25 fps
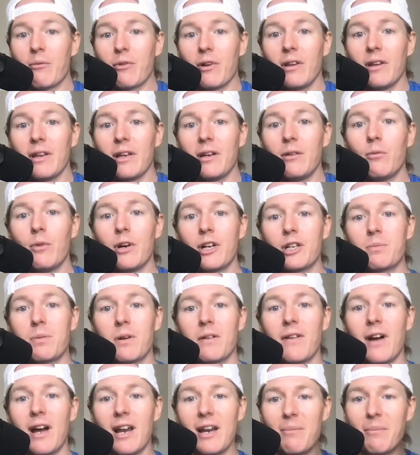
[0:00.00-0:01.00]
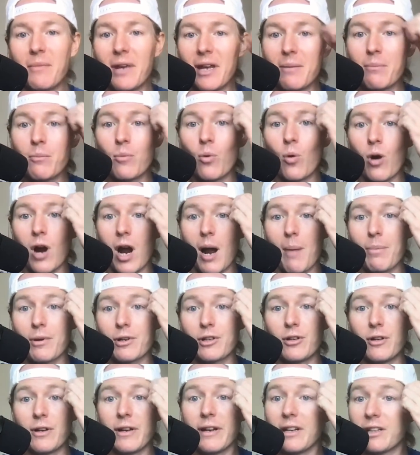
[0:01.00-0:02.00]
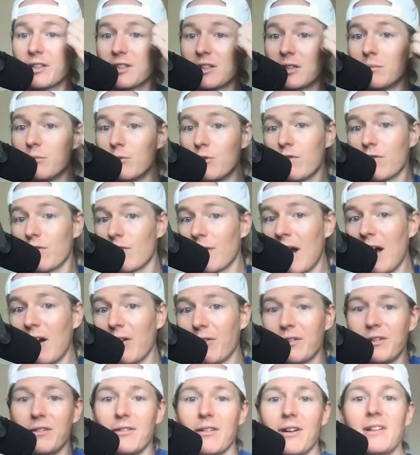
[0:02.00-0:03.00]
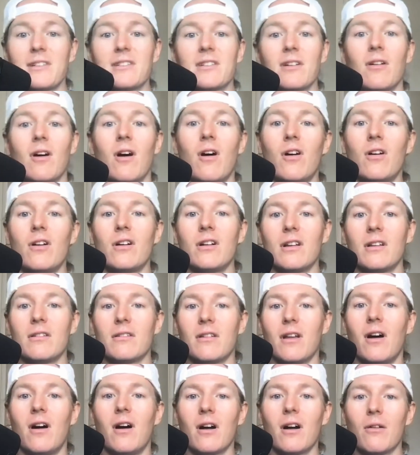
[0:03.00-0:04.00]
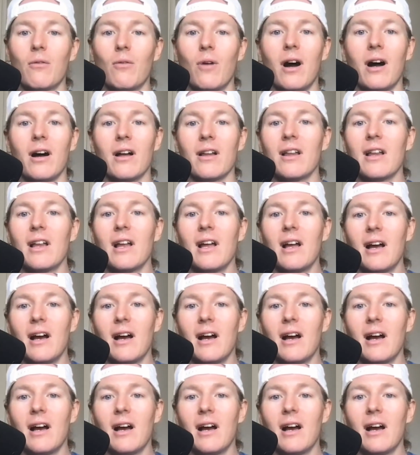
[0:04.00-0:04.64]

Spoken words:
really, which provided me more opportunities to move around, right? So all along while